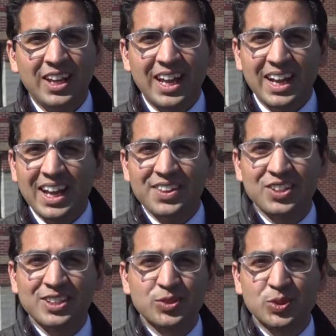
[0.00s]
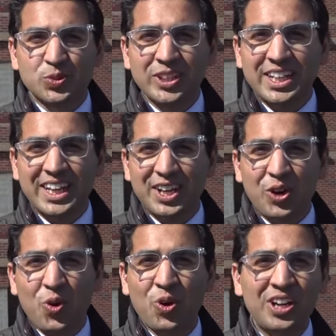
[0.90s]
And Heather, this was really an
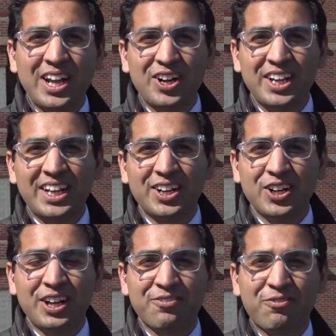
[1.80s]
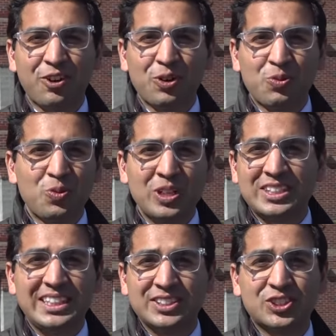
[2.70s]
ordinary hearing for what
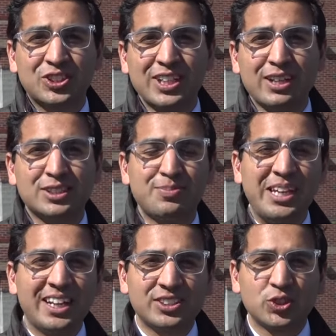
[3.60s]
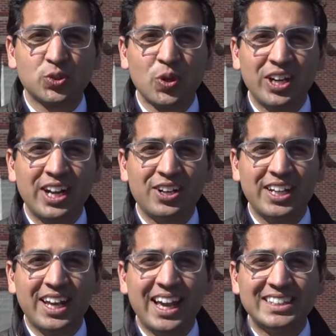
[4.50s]
has turned out to be an extraordinary
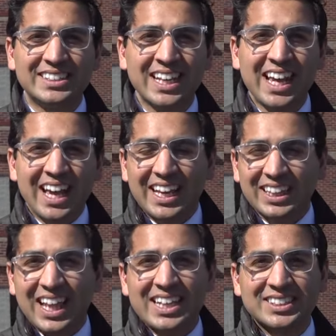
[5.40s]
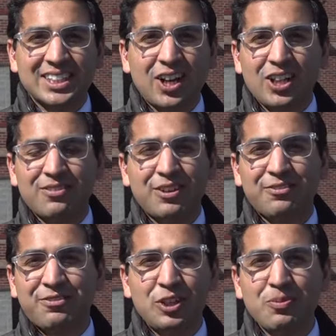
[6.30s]
case. It lasted all of a
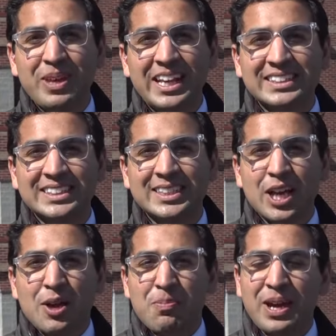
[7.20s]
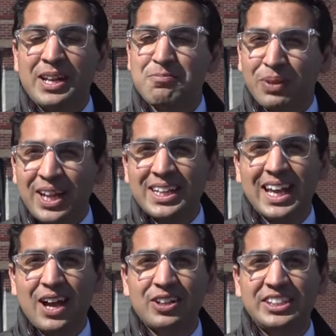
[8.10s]
few minutes, but Blount
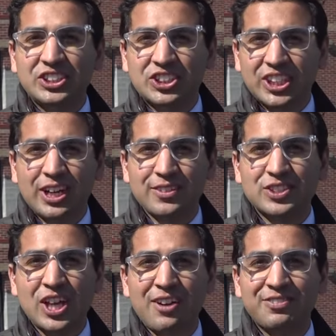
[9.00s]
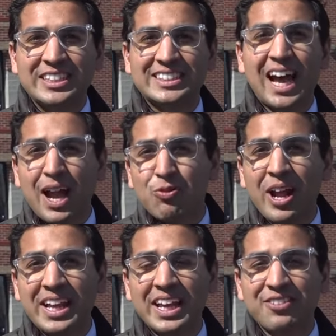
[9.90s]
County Sheriff's Office high
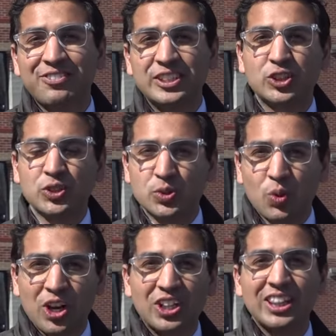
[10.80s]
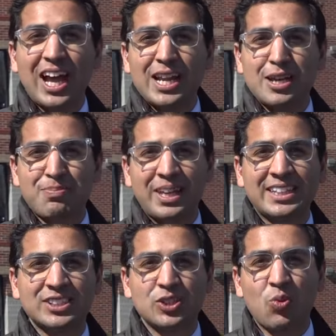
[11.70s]
ranking officials were lined up
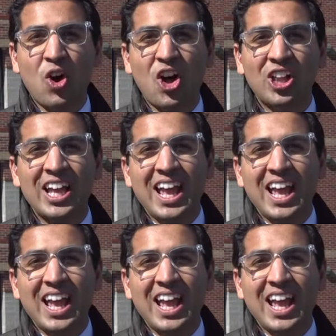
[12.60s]
against the wall,